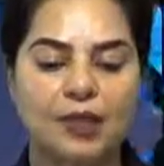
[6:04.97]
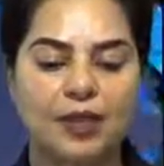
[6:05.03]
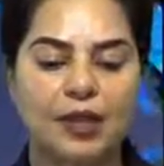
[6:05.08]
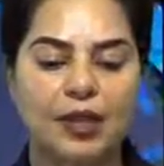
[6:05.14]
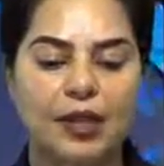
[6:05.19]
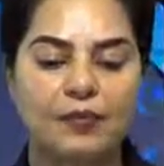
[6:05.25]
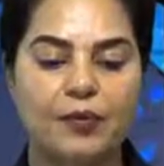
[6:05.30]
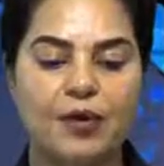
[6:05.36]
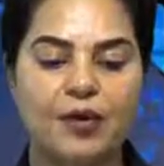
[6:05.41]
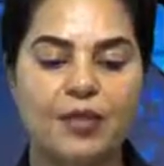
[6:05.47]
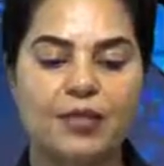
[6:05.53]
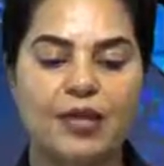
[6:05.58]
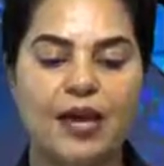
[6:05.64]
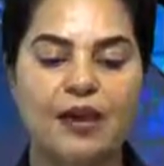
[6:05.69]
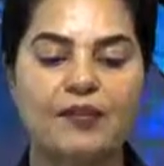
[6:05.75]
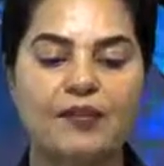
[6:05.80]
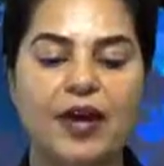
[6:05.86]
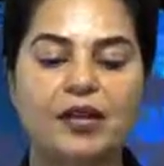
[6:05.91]
neighbors
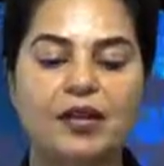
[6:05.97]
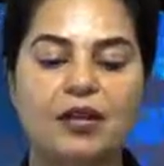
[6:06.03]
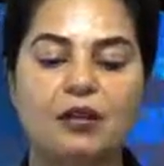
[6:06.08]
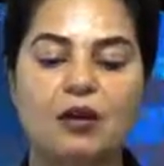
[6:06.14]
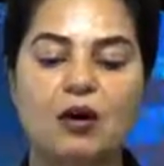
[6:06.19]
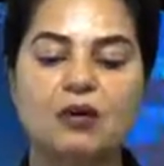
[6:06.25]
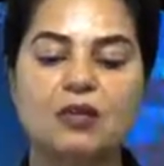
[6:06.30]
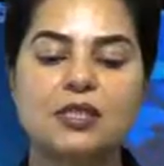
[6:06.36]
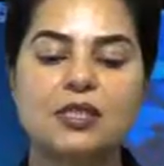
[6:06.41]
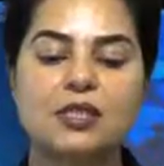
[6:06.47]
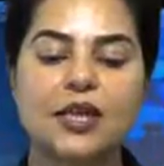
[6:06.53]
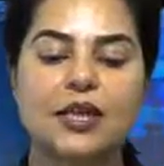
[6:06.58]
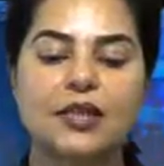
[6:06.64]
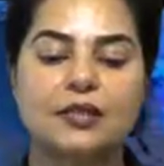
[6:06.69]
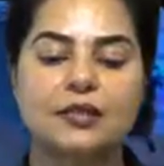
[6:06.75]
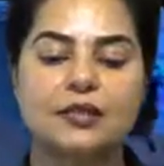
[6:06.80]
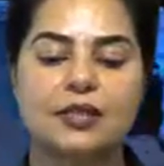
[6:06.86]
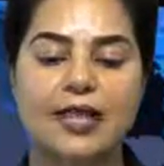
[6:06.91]
have had a
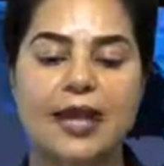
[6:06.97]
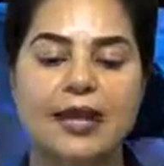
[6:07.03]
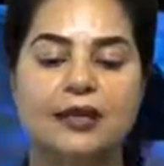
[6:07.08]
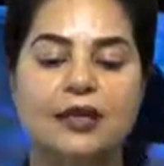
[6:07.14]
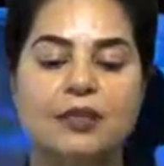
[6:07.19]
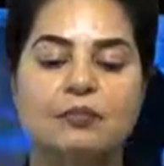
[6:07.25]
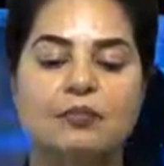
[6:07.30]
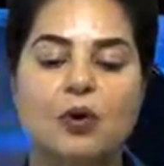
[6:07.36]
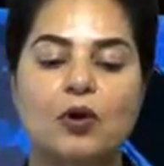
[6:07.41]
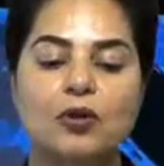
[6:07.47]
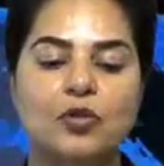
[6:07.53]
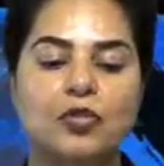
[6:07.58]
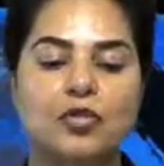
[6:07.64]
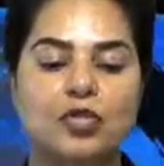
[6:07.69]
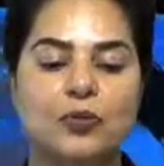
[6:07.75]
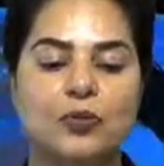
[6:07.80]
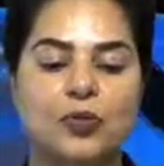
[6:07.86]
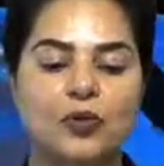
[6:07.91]
long-standing border
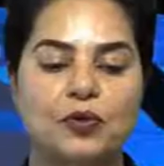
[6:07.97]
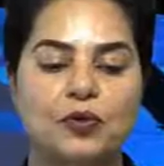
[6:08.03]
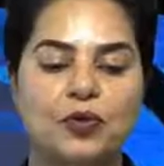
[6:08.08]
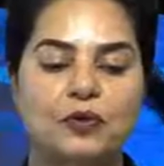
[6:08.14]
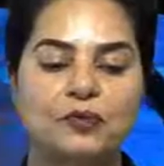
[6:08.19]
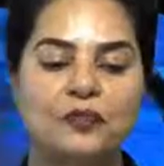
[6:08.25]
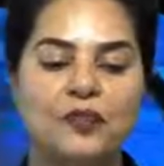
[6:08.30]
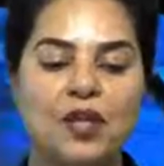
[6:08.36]
dispute.